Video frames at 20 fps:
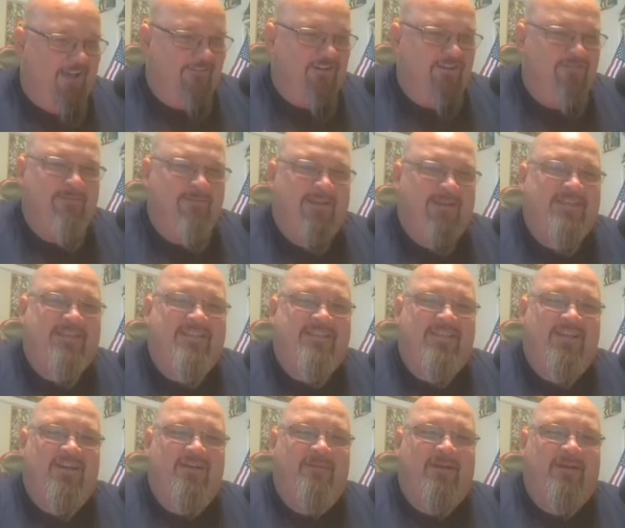forget if it was my
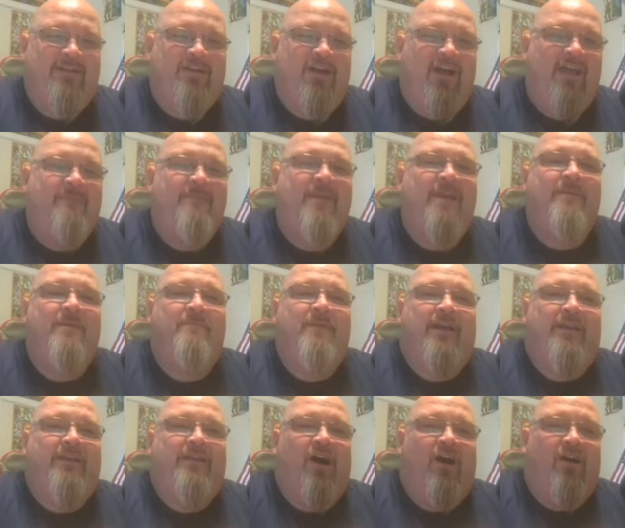son or my daughter. It may have been
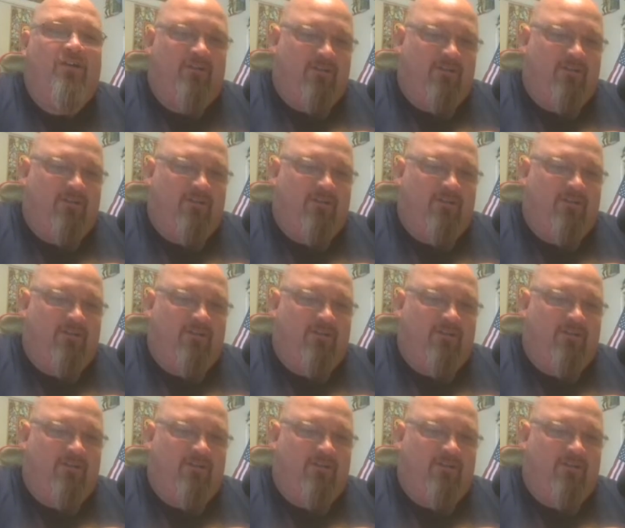my daughter,